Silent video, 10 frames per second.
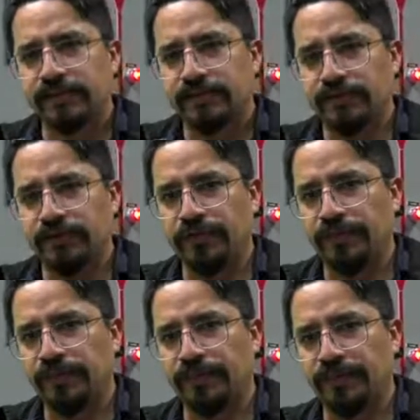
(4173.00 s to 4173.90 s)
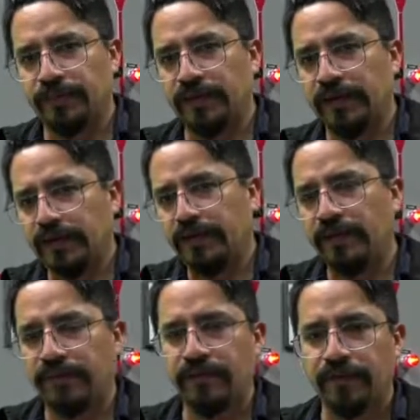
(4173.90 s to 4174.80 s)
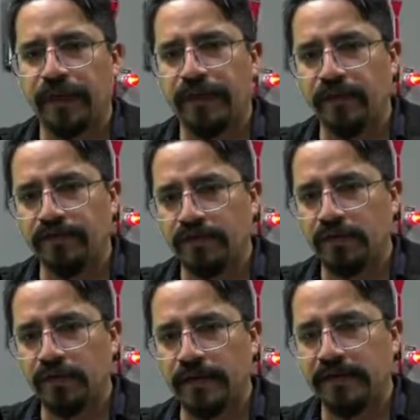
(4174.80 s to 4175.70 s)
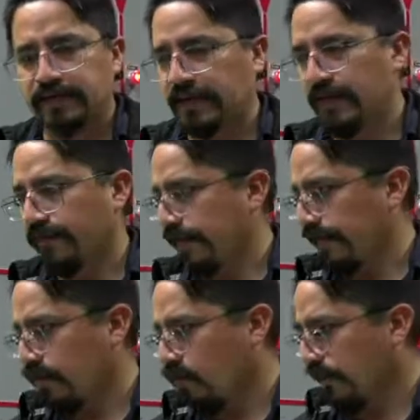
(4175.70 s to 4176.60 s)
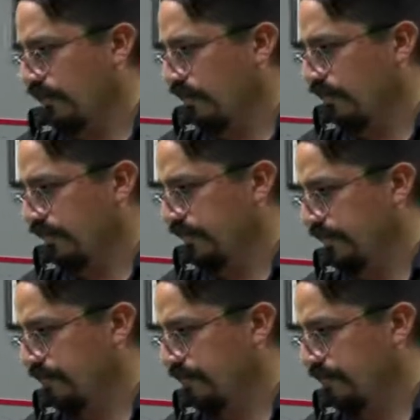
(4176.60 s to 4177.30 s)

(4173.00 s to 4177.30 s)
to if any of you guys have any question on this.